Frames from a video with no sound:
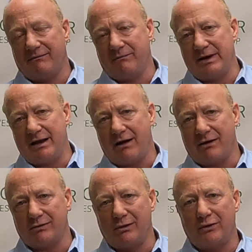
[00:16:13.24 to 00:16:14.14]
We
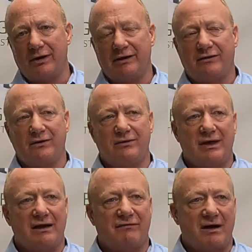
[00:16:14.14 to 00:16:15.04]
are learning, too,
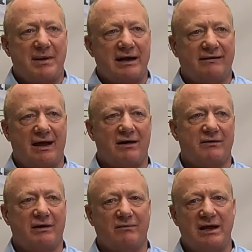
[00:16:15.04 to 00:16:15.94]
that if I'm out of
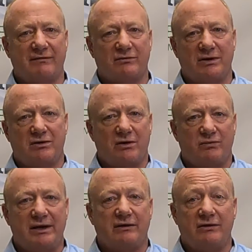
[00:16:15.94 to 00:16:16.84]
town and we have to record,
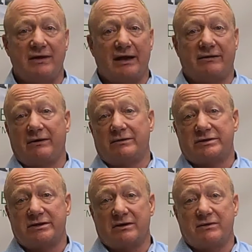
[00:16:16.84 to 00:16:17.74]
we could do that, too.
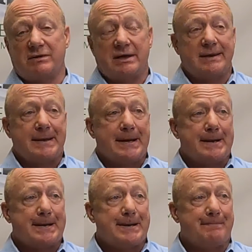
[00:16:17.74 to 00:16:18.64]
So
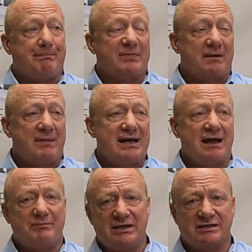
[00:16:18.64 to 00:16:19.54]
it might
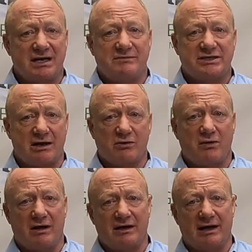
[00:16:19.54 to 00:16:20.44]
not be the same sound
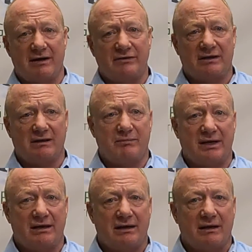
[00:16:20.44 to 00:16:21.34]
quality and everything,
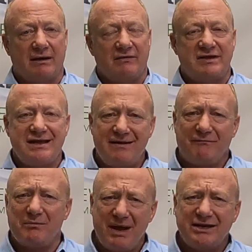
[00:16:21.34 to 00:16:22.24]
but the
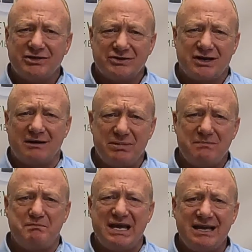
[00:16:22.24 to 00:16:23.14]
information is going to
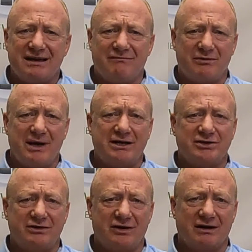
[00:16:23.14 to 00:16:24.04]
be peak
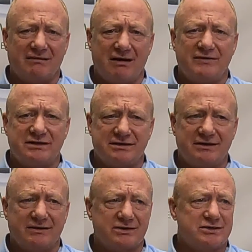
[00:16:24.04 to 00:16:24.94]
information. You're going to love it
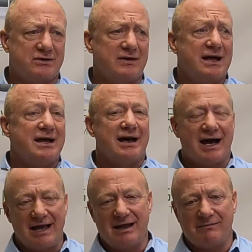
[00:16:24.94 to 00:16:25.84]
still. So
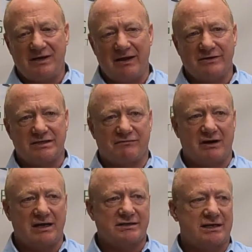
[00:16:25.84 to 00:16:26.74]
I am David
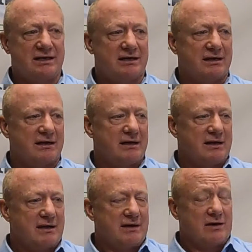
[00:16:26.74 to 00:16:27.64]
Safransky,
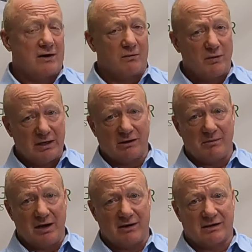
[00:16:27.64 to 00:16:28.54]
a real
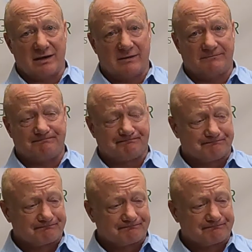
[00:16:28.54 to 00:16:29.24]
American,